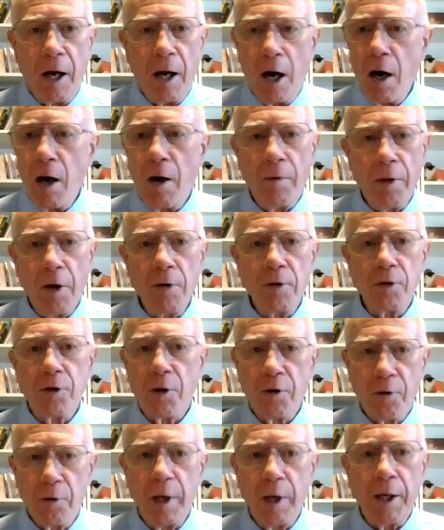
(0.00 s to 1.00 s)
All those
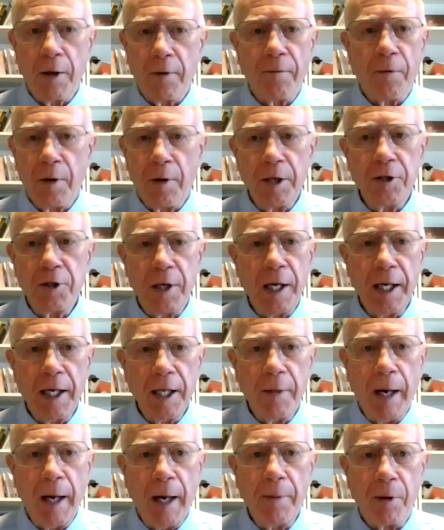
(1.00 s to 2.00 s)
are critical for understanding
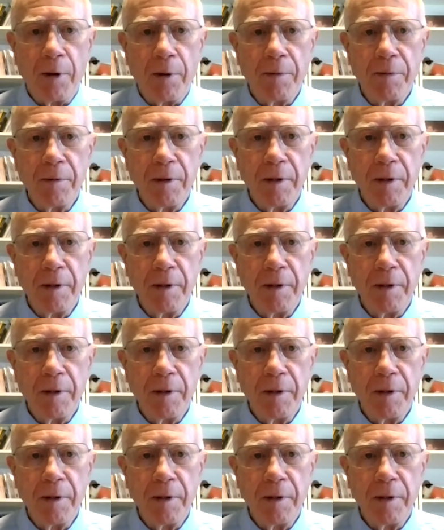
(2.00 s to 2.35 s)
the Bible.